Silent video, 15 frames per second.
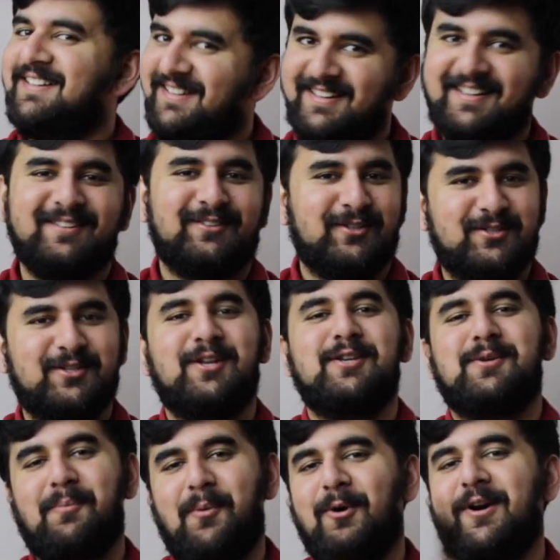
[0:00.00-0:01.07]
This is
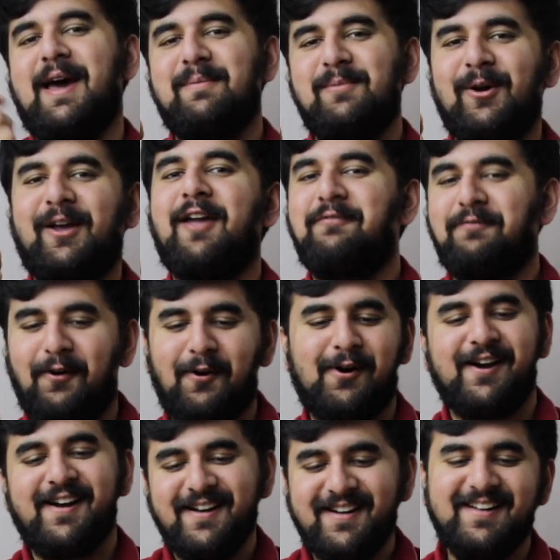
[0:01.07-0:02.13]
the support I'm looking
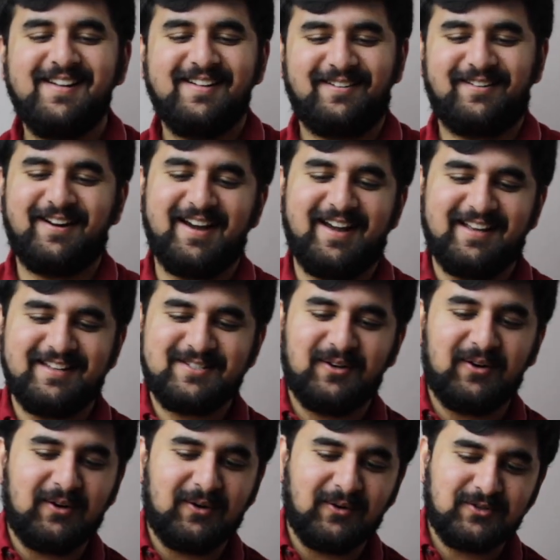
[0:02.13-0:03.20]
for. Alright,
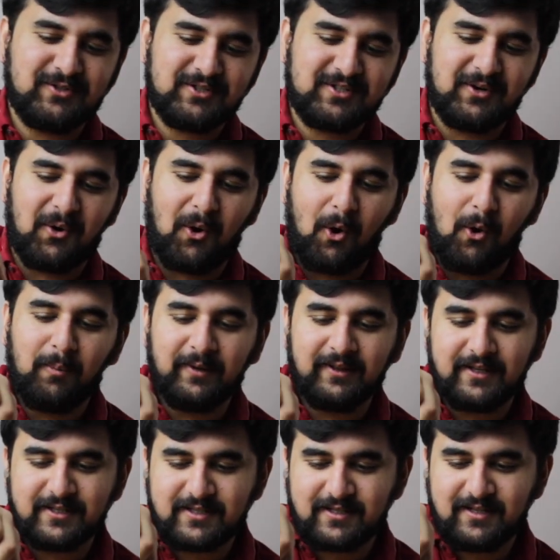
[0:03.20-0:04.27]
so just, you know, open
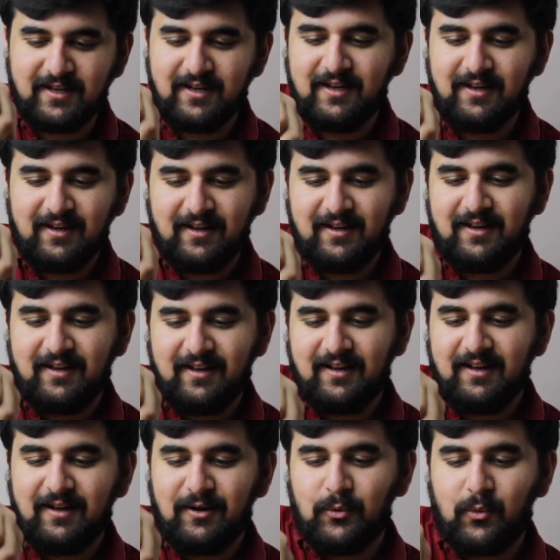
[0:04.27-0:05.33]
this
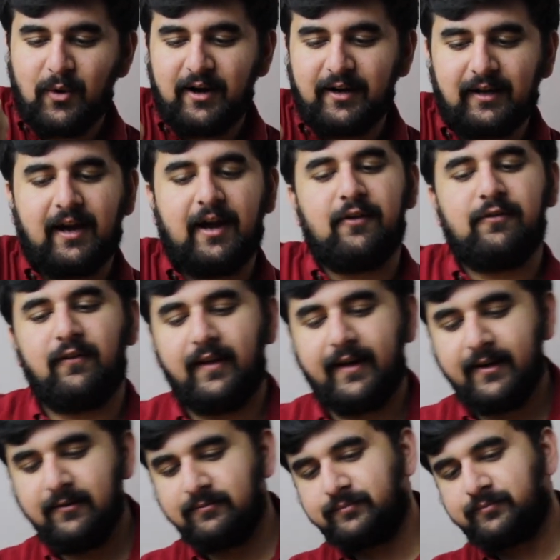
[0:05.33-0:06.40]
very
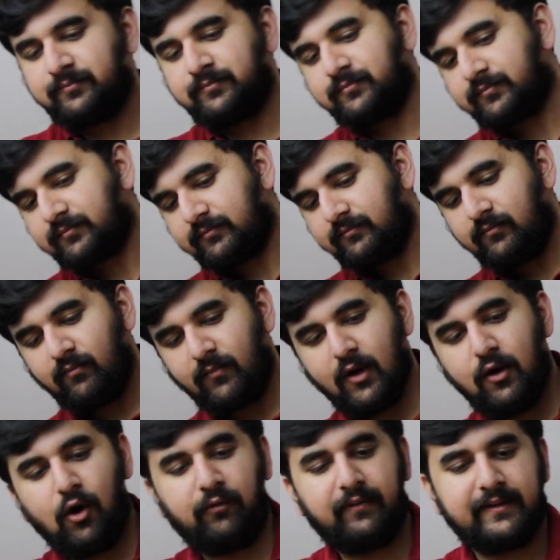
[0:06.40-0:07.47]
carefully.
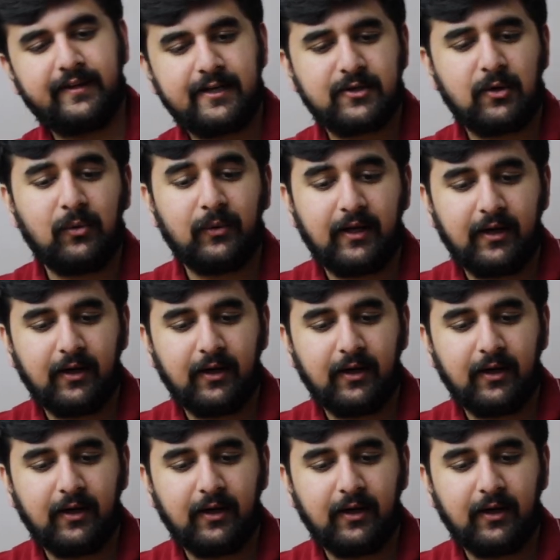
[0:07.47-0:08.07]
Hopefully that's only